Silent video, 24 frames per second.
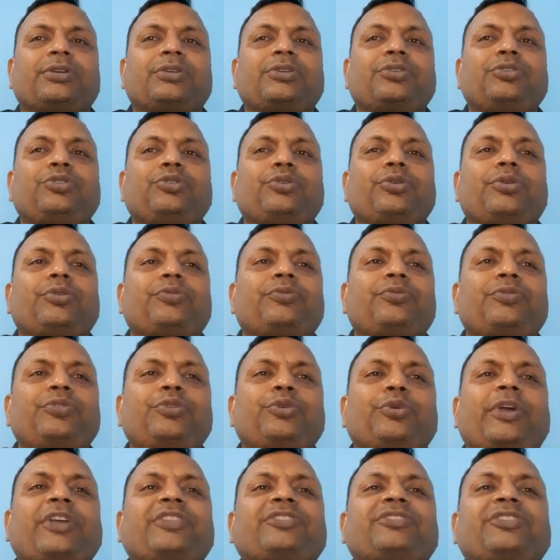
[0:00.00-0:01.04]
you,
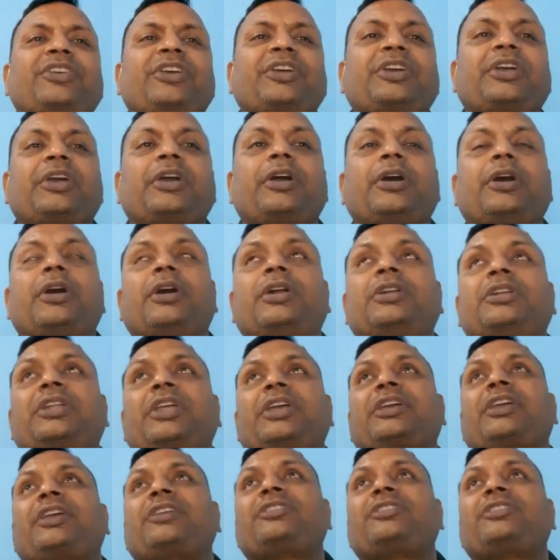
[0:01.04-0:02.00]
you can say, uh, take